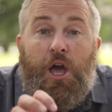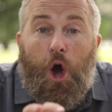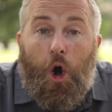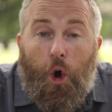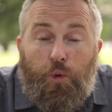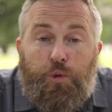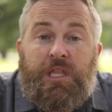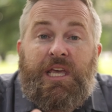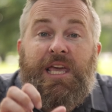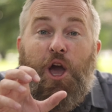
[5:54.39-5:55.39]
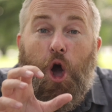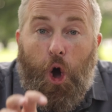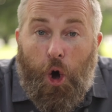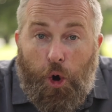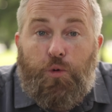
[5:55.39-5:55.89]
holy,
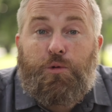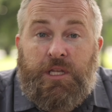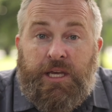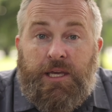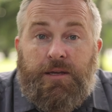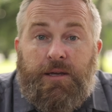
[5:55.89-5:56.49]
holy